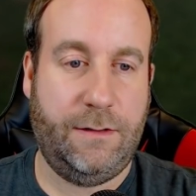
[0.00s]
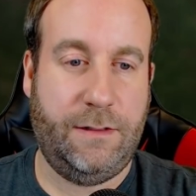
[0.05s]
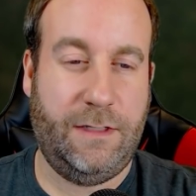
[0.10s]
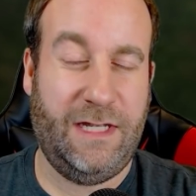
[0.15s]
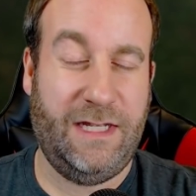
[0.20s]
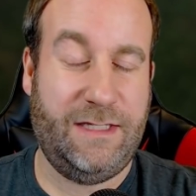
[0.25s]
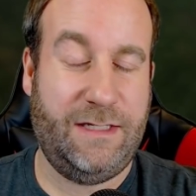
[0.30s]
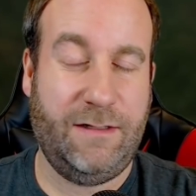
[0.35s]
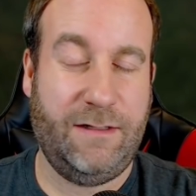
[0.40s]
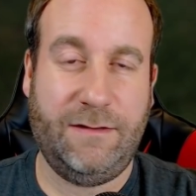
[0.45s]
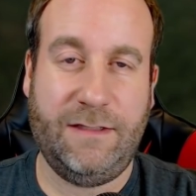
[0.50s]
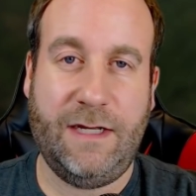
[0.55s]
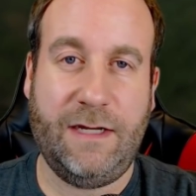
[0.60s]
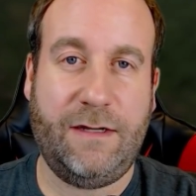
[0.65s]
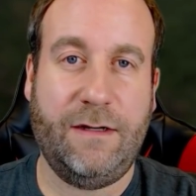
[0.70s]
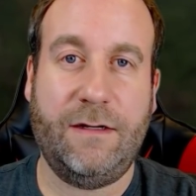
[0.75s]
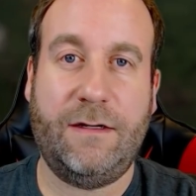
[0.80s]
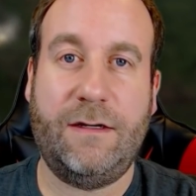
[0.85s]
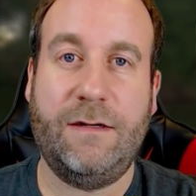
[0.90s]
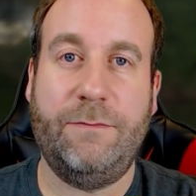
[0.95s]
It's still not
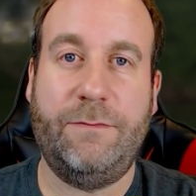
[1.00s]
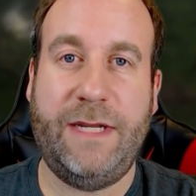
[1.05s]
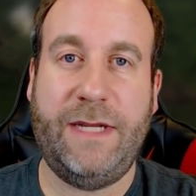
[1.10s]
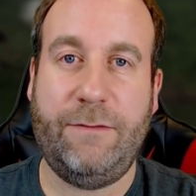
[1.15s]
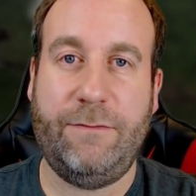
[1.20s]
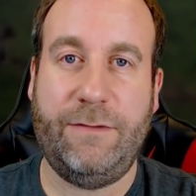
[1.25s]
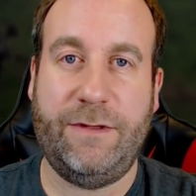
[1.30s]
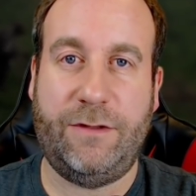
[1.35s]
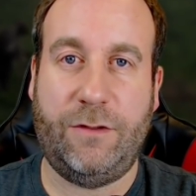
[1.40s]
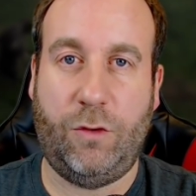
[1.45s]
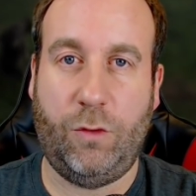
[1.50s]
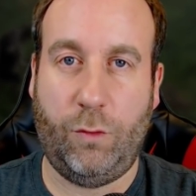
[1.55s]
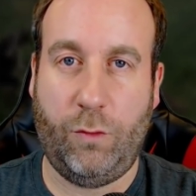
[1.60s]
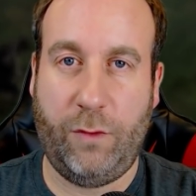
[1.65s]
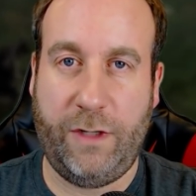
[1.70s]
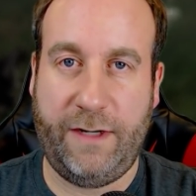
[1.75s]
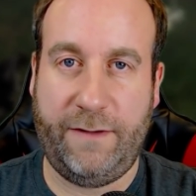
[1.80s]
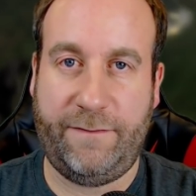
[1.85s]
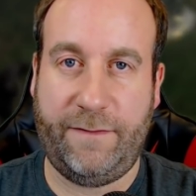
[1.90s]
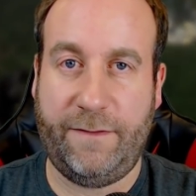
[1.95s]
going to compete with
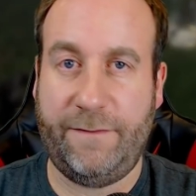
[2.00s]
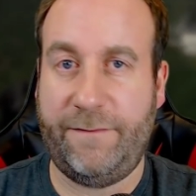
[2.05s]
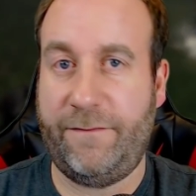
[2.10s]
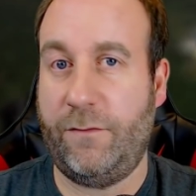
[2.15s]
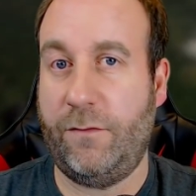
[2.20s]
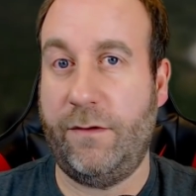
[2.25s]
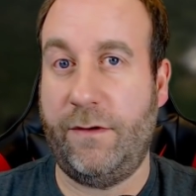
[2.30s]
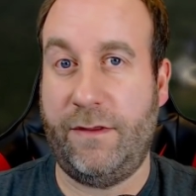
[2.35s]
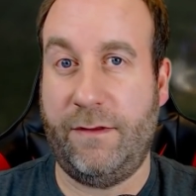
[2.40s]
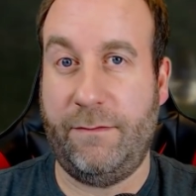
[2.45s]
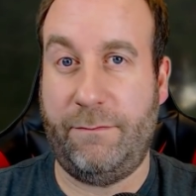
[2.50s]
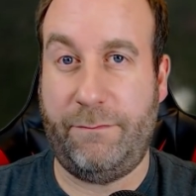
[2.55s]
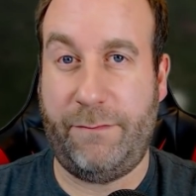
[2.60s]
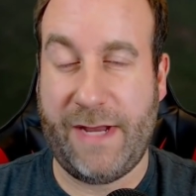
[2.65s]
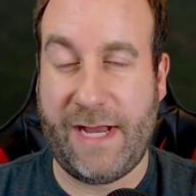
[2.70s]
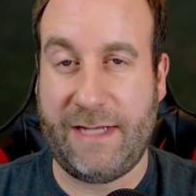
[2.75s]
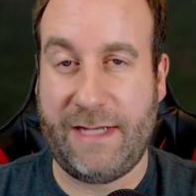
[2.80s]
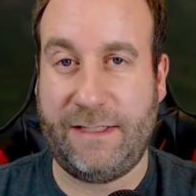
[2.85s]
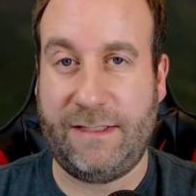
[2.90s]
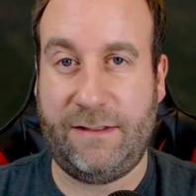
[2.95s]
Grief for the
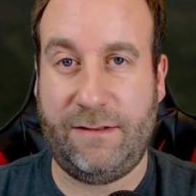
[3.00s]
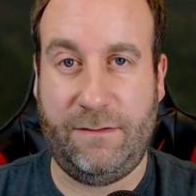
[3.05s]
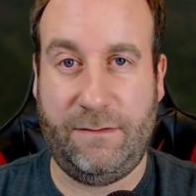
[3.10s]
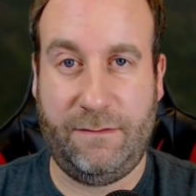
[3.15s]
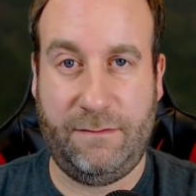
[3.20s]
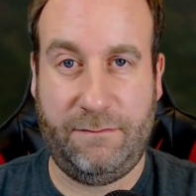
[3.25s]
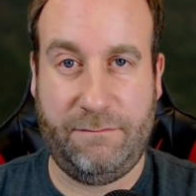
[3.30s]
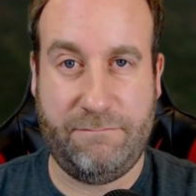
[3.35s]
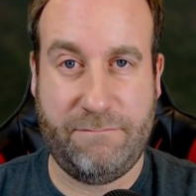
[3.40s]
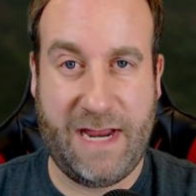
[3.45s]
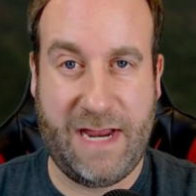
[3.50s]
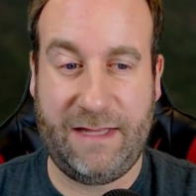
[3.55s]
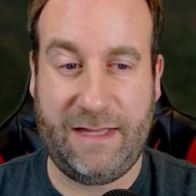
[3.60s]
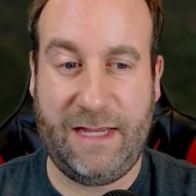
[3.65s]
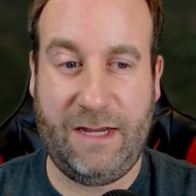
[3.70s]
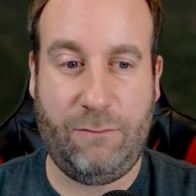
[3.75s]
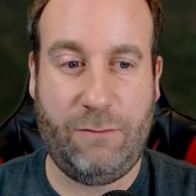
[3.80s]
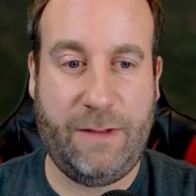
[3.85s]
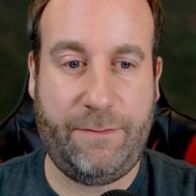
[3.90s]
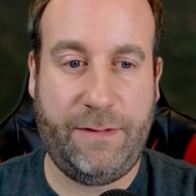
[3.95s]
best
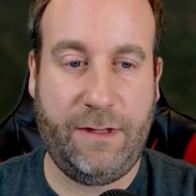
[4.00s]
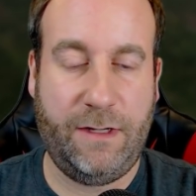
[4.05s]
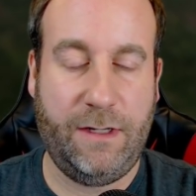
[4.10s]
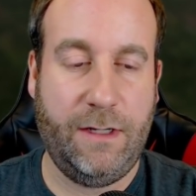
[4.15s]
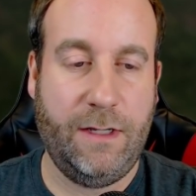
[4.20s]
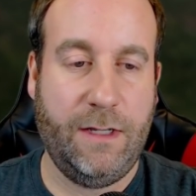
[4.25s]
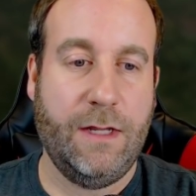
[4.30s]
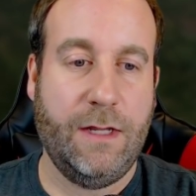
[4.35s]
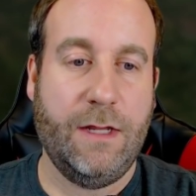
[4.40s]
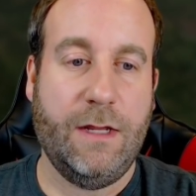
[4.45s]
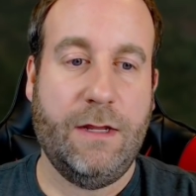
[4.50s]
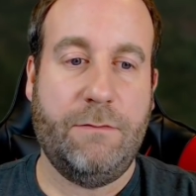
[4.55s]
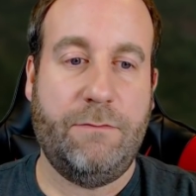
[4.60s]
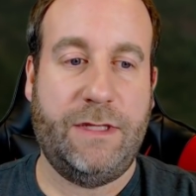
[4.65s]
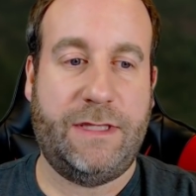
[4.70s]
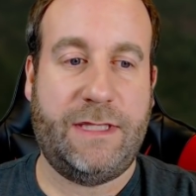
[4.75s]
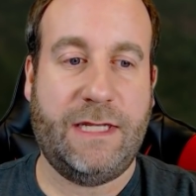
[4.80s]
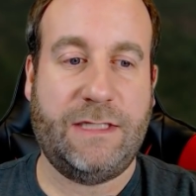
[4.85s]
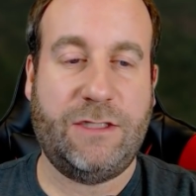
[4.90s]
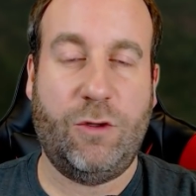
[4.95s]
melee weapon,
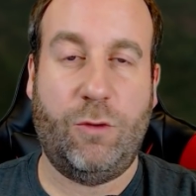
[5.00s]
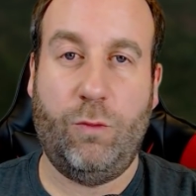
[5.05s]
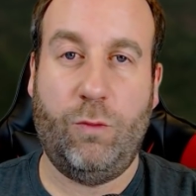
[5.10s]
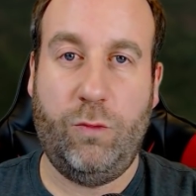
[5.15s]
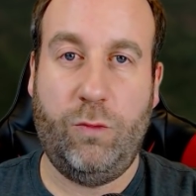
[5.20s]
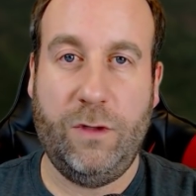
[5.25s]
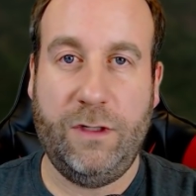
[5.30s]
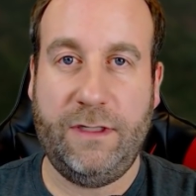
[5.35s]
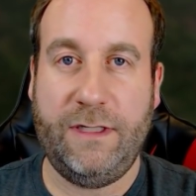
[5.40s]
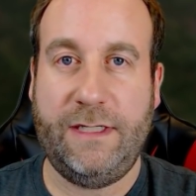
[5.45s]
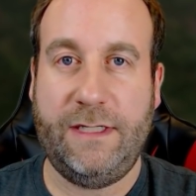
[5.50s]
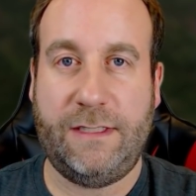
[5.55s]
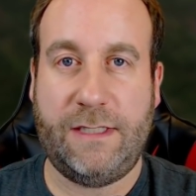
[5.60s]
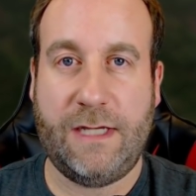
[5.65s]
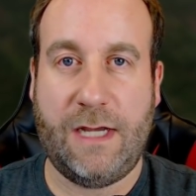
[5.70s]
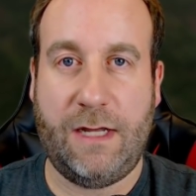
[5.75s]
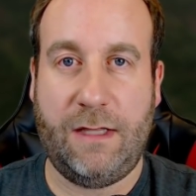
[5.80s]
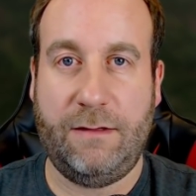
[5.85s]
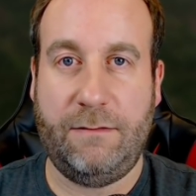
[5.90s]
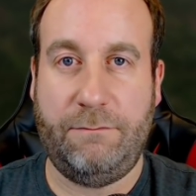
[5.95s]
but that's a really
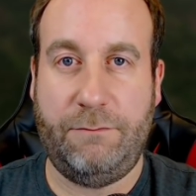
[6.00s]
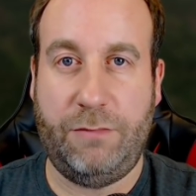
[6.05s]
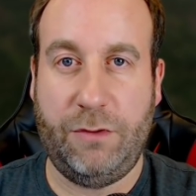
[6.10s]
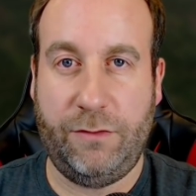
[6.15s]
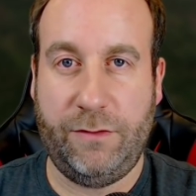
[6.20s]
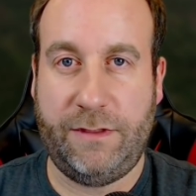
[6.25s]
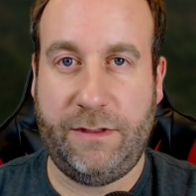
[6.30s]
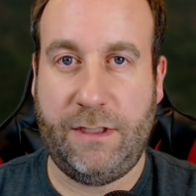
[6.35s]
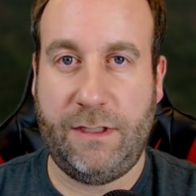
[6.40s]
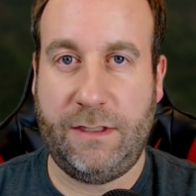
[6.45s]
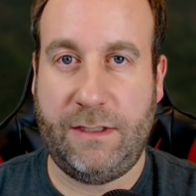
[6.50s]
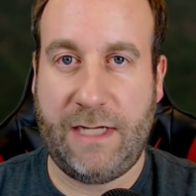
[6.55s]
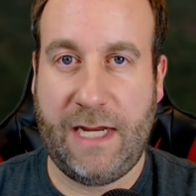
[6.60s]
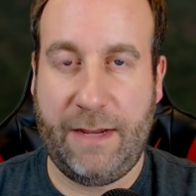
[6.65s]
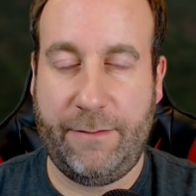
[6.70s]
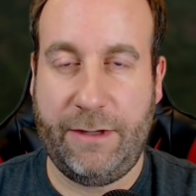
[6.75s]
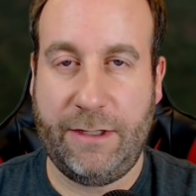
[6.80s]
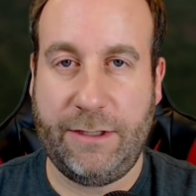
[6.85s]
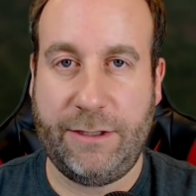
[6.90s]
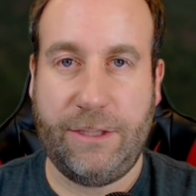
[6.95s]
solid boost to
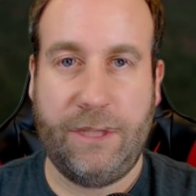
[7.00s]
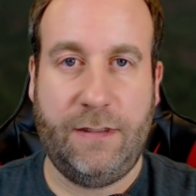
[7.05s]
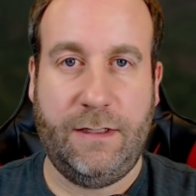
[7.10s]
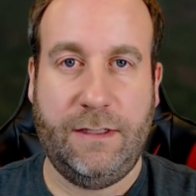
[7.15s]
damage.